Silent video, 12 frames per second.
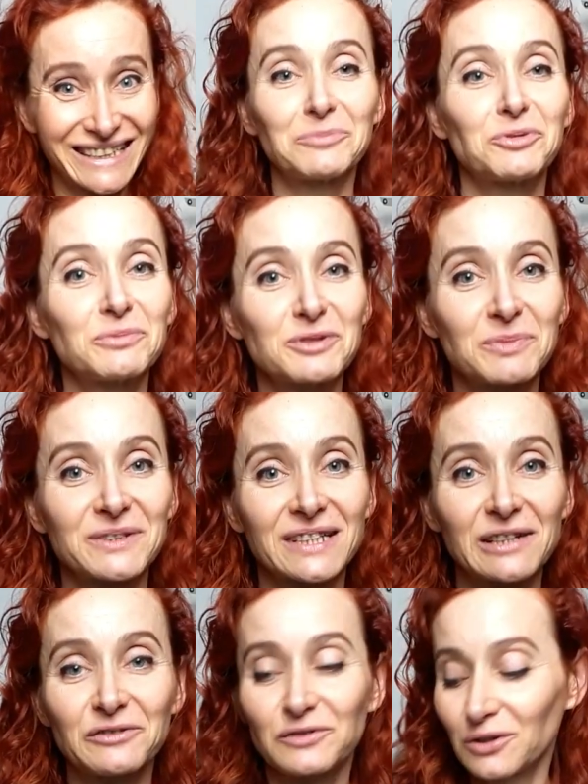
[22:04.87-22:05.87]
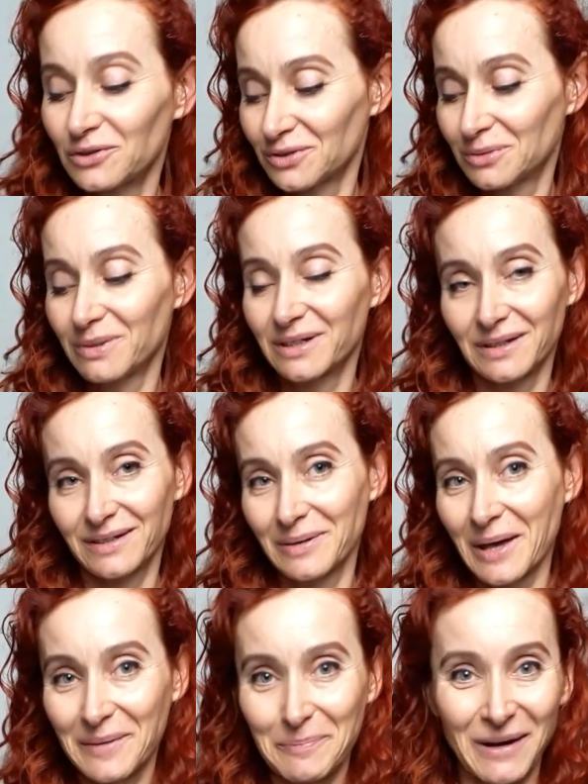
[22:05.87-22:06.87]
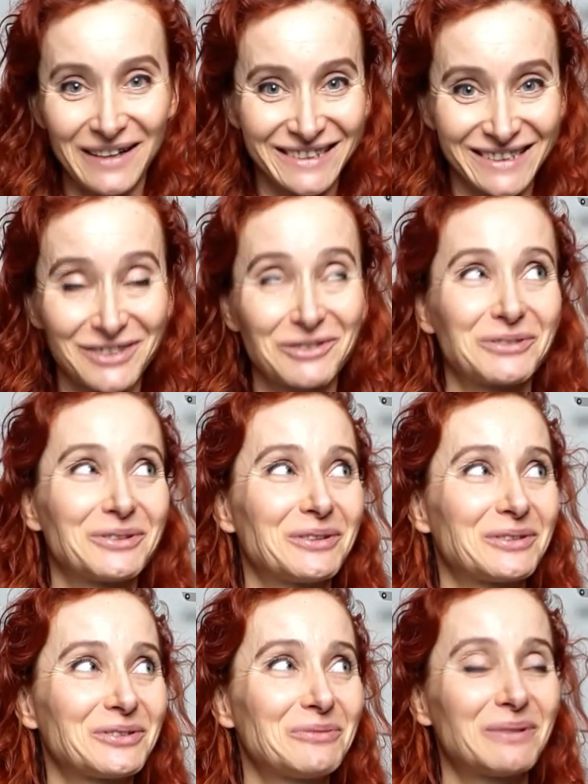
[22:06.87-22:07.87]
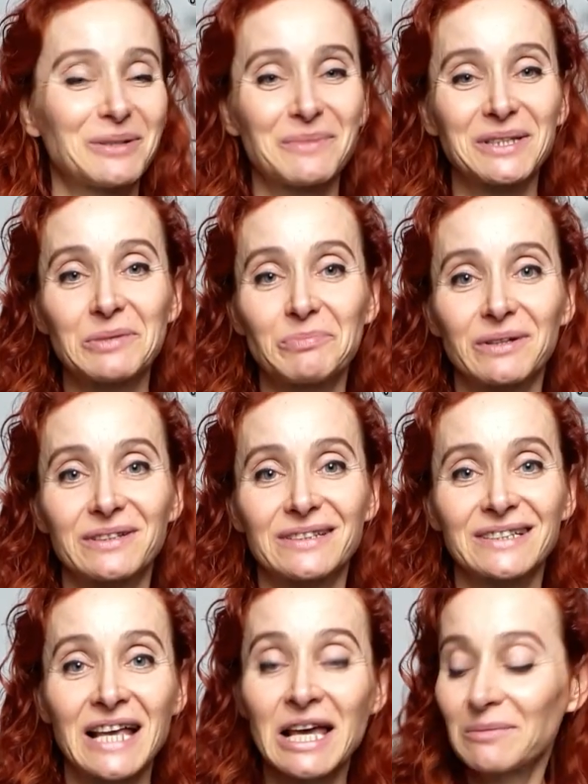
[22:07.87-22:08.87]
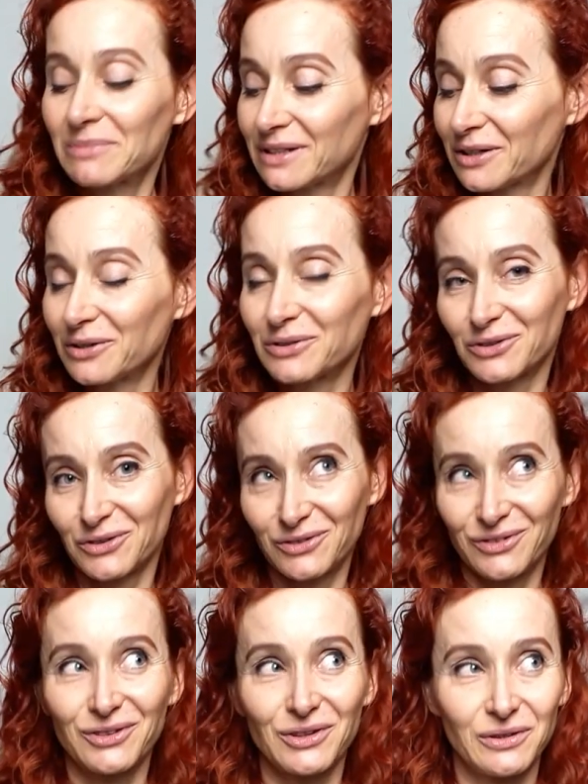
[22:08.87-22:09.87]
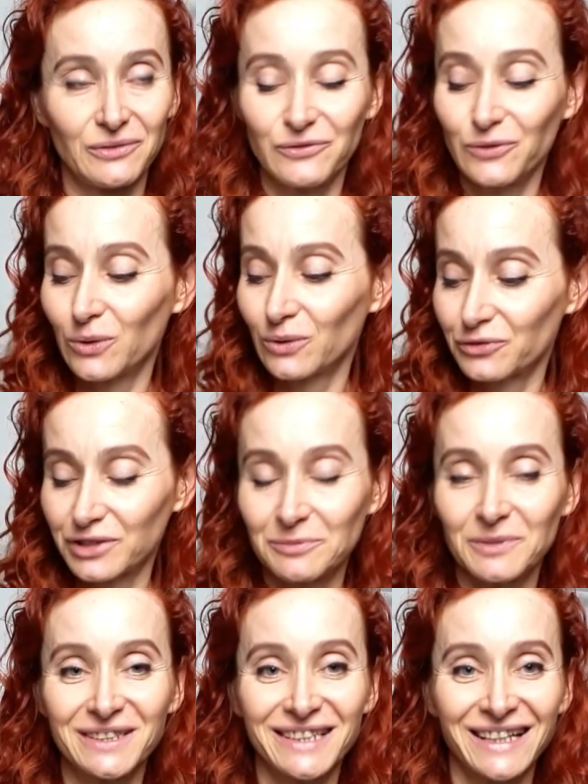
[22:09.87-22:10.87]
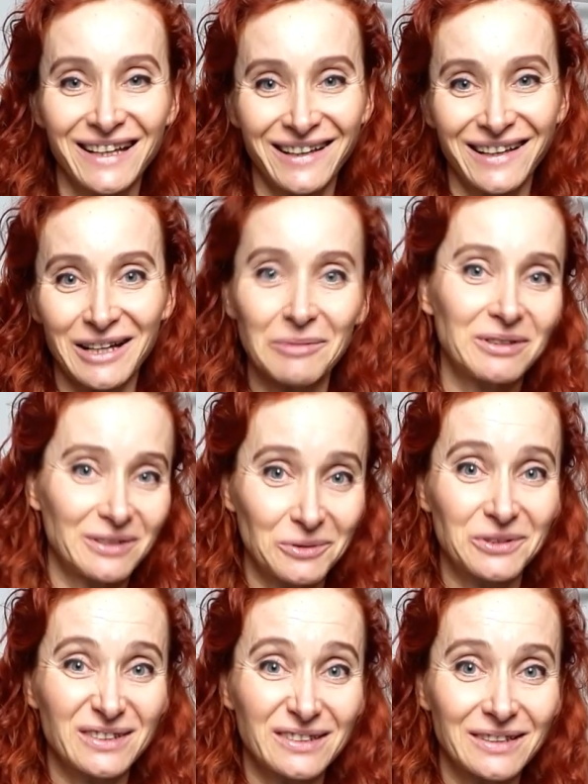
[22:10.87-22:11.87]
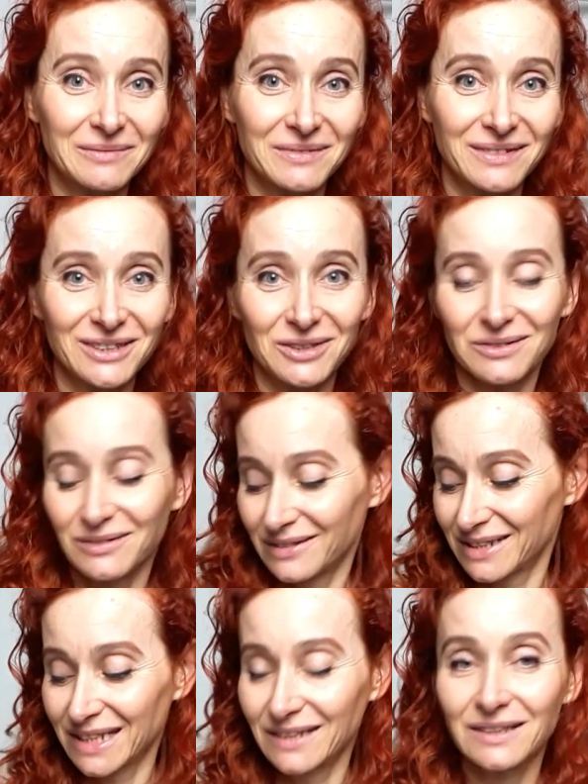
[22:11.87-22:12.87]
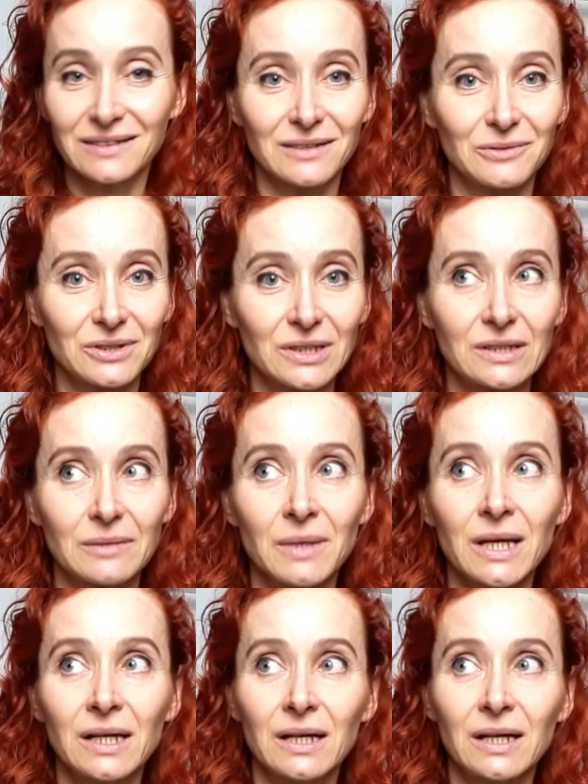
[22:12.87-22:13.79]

I promised myself not to buy patterns, or not to buy many patterns, but I got 2 for Christmas. I mean, I wanted them too. I said that I wanted them.